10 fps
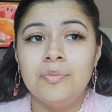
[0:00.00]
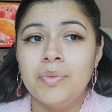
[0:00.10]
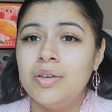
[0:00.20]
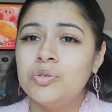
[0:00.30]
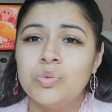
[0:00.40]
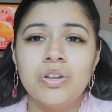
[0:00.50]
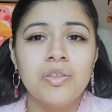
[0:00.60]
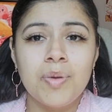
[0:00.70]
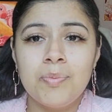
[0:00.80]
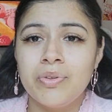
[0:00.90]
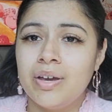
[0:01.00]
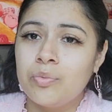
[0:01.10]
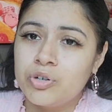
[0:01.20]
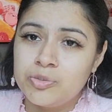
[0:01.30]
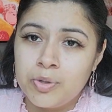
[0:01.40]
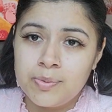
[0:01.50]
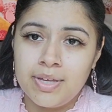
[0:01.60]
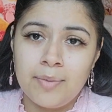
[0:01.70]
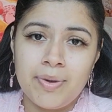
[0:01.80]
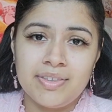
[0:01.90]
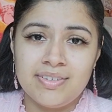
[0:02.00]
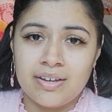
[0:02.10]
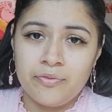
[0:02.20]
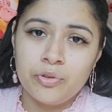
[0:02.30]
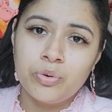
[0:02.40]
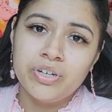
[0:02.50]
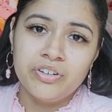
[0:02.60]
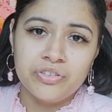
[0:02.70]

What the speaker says: He was one of the people that were supposed to be up at the second floor